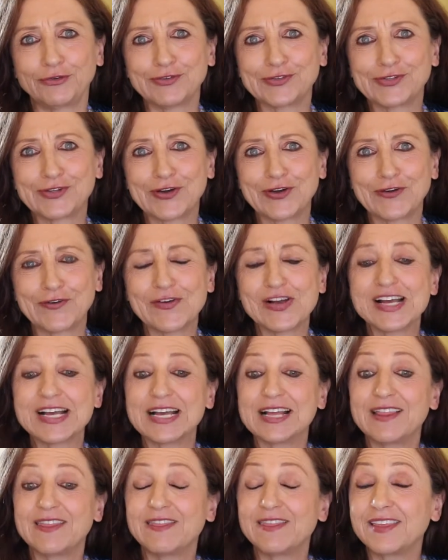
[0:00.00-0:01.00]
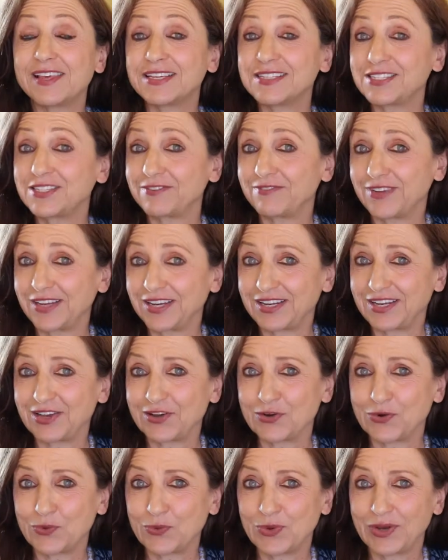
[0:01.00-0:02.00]
So this
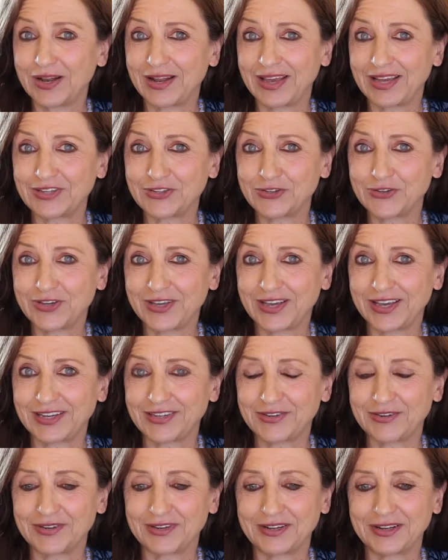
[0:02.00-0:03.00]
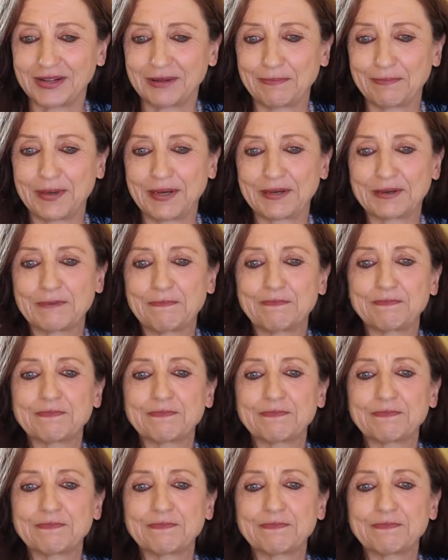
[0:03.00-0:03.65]
video will educate you a little bit.